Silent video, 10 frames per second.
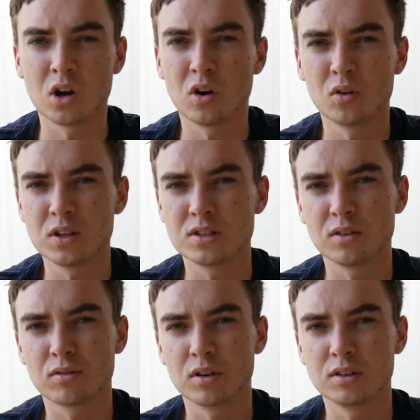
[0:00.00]
All these
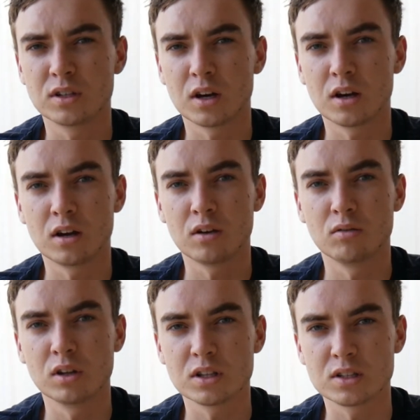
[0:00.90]
different
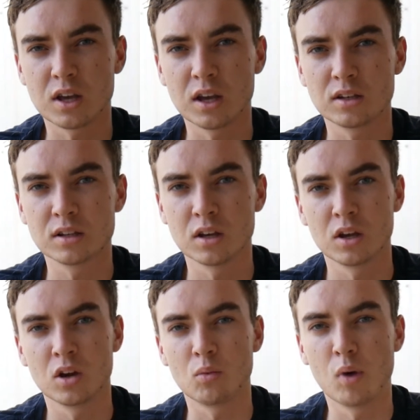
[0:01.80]
real estate
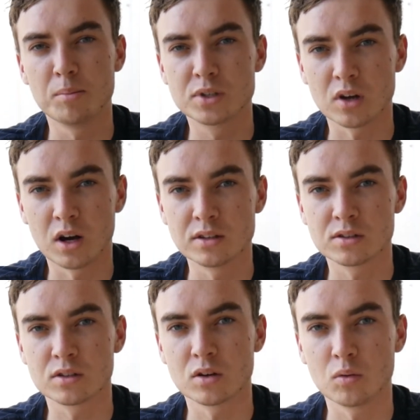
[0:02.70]

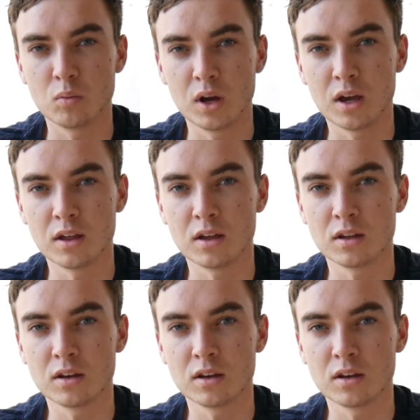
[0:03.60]
websites where